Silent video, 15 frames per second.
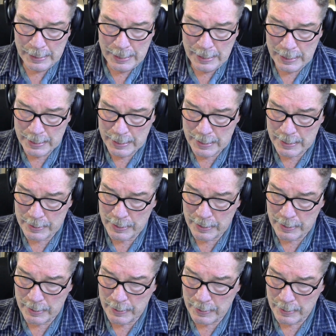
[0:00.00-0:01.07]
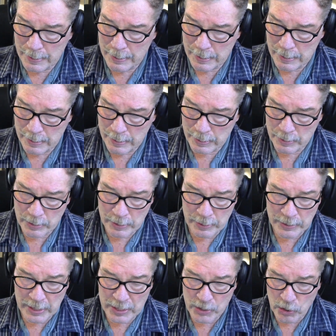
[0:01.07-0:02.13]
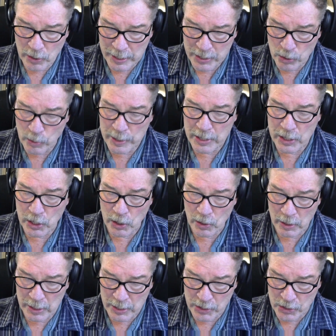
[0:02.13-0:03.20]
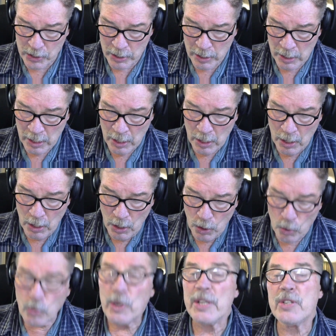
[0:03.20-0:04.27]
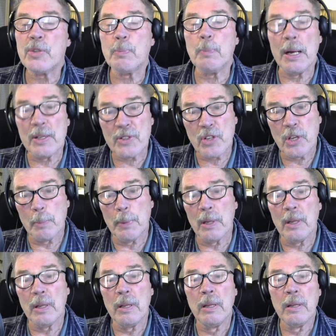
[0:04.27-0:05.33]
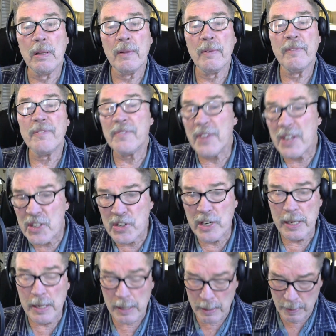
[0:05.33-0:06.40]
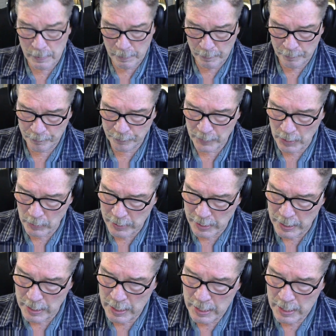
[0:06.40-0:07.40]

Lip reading: And they try to encourage responsible fishing. Okay?